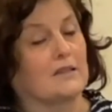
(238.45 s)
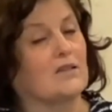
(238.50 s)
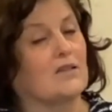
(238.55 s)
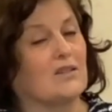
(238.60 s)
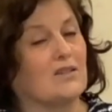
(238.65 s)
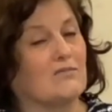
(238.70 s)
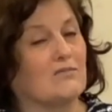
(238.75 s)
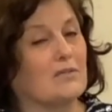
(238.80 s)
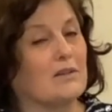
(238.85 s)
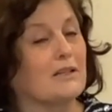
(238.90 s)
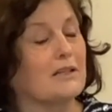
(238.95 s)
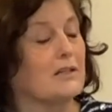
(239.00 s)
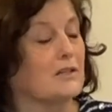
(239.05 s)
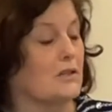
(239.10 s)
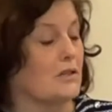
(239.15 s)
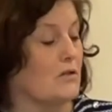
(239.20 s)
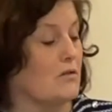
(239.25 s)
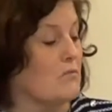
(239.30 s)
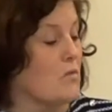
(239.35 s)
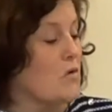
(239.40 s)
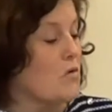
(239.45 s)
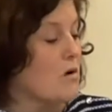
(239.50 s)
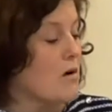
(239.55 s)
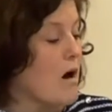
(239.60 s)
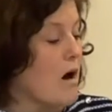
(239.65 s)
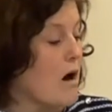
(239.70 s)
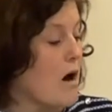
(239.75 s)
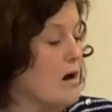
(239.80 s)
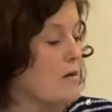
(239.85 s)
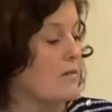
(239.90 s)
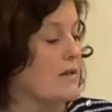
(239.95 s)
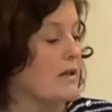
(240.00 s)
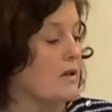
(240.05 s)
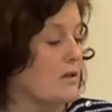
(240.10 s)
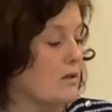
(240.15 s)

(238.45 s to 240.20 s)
So you really do more harm than